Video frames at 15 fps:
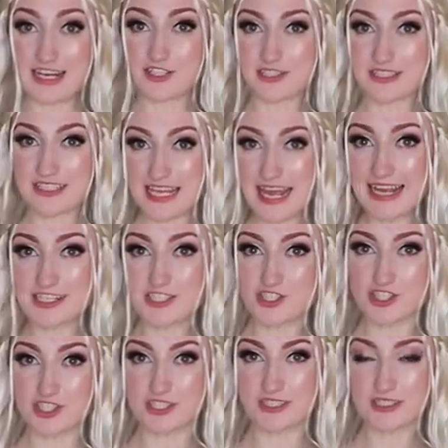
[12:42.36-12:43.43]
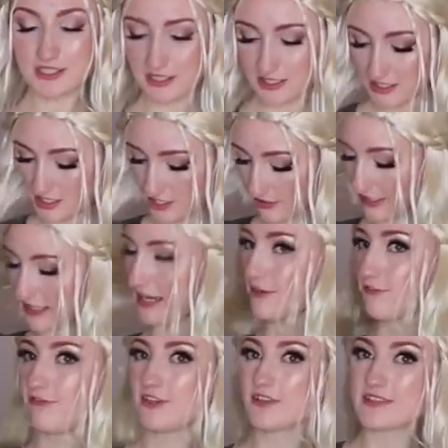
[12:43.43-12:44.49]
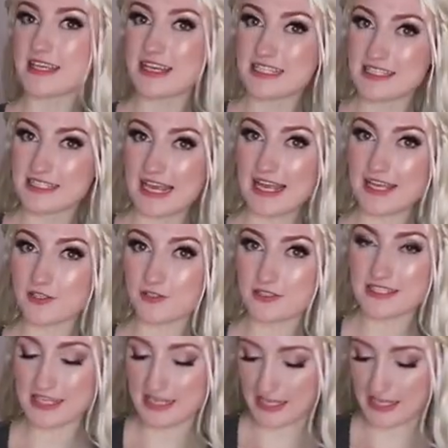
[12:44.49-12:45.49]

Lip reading: actually textured, so it kind of feels like scales